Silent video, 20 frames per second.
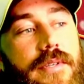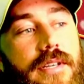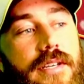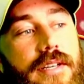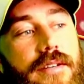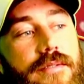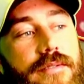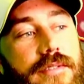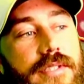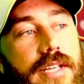
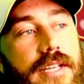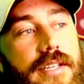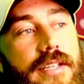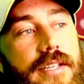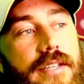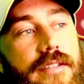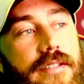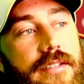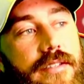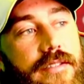Oh, yep.
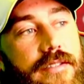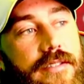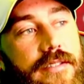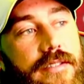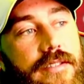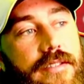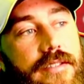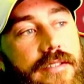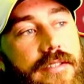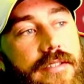Here
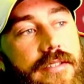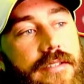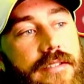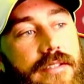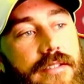we go.